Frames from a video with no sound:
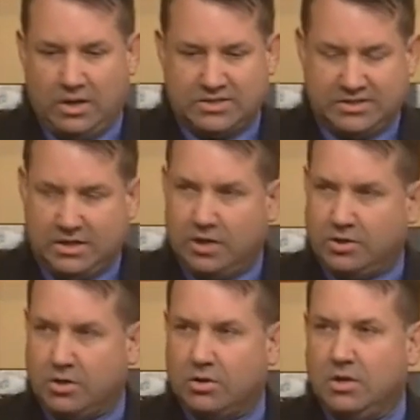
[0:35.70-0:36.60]
sit
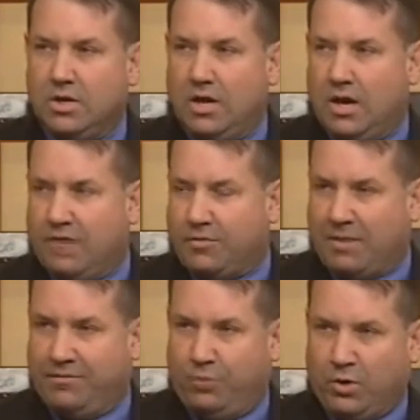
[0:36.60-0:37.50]
under for
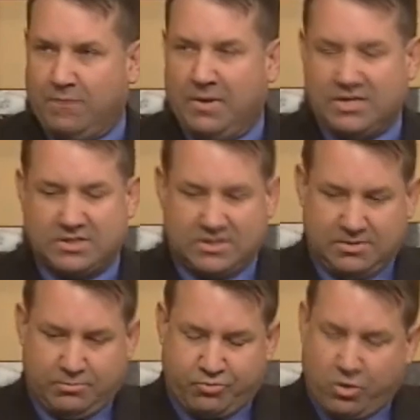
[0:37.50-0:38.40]
about 40 minutes. It's
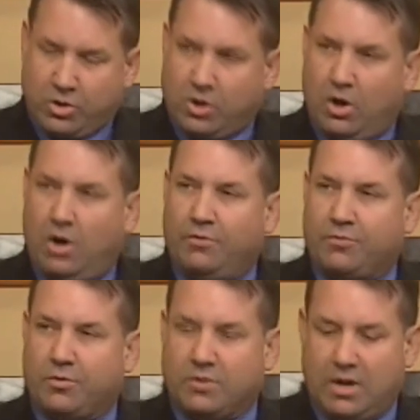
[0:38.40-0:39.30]
a protocol
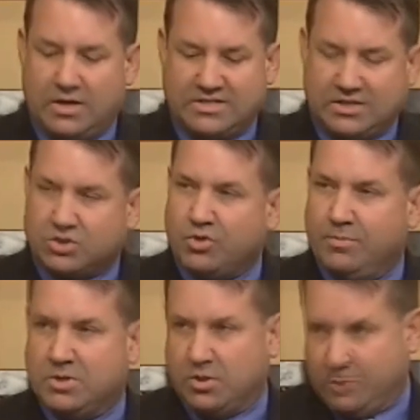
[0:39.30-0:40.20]
for 6
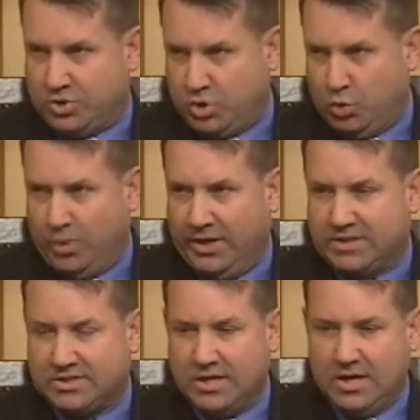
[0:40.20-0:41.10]
treatments over 2
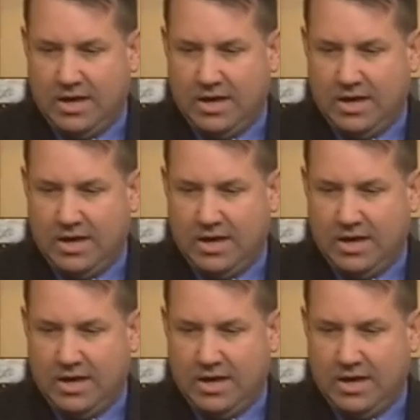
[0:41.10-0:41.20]
weeks.